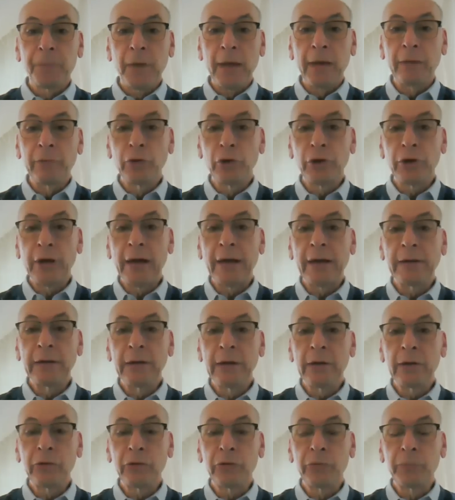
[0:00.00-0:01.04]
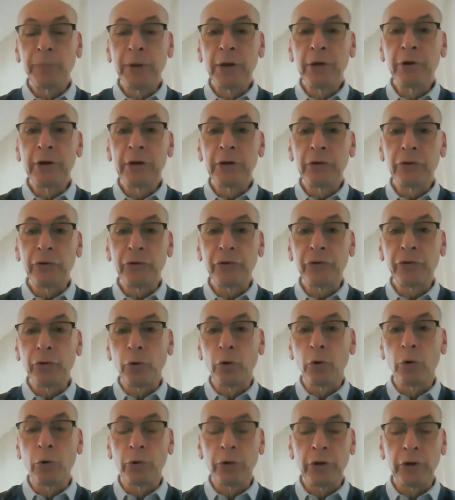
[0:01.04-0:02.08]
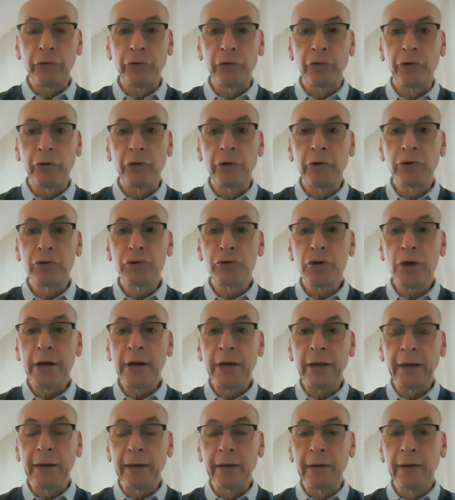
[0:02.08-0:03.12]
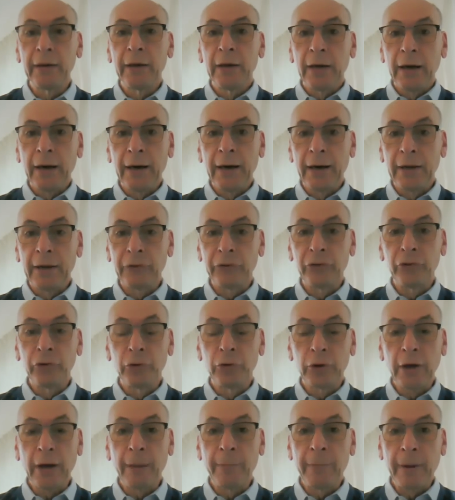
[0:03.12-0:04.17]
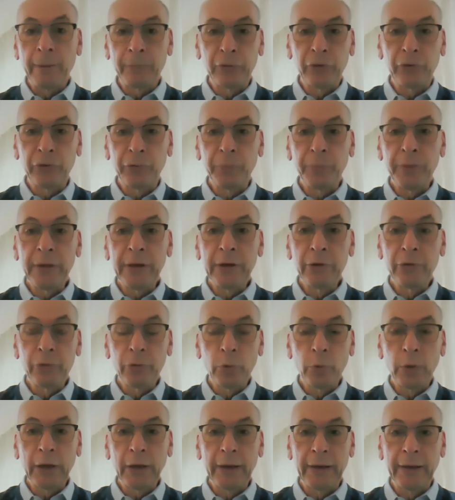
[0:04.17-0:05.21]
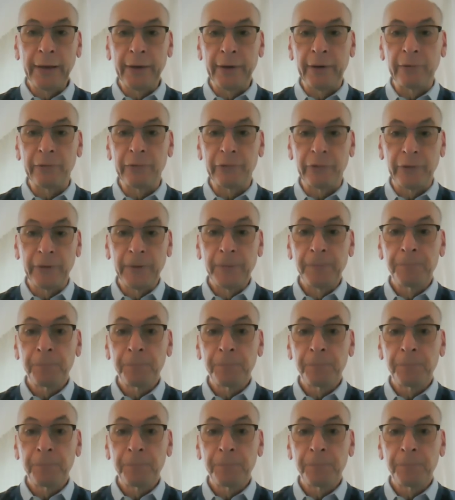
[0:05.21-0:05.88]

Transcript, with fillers: have not had the experience or necessary training uh, to come up to speed quickly enough.